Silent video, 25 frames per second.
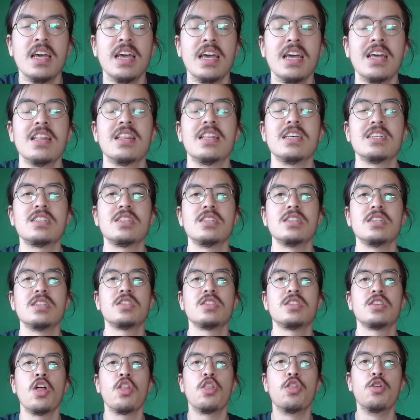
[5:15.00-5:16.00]
This
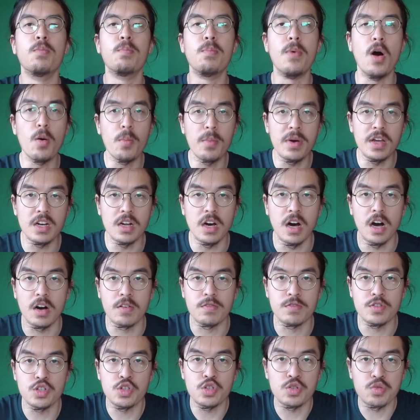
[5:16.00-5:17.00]
is the moment
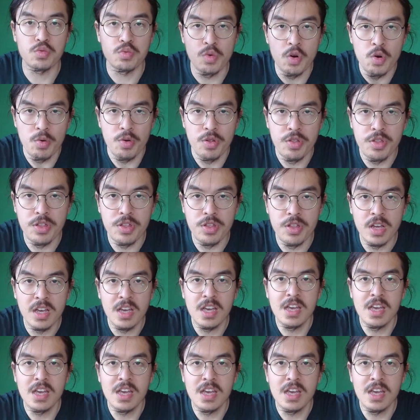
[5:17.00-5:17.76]
of truth.